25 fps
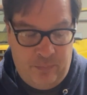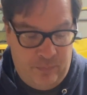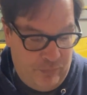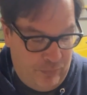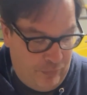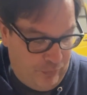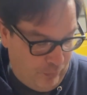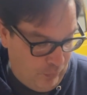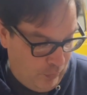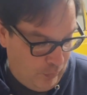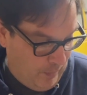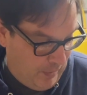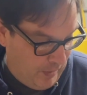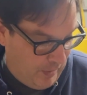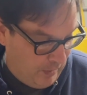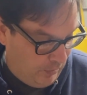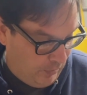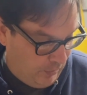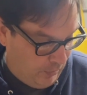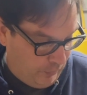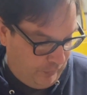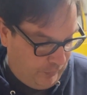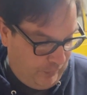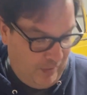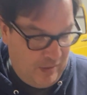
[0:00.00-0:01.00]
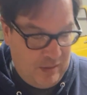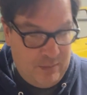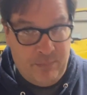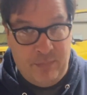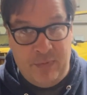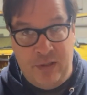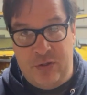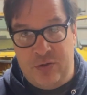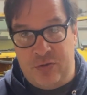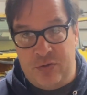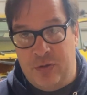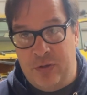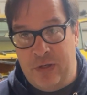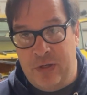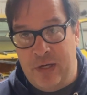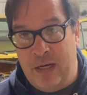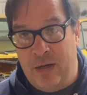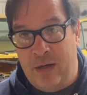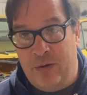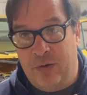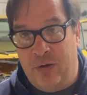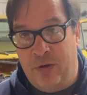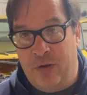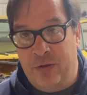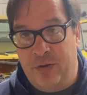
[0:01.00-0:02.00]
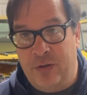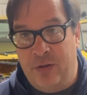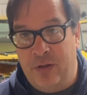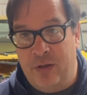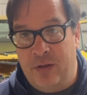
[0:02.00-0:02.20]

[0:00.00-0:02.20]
threw my little tape measure down on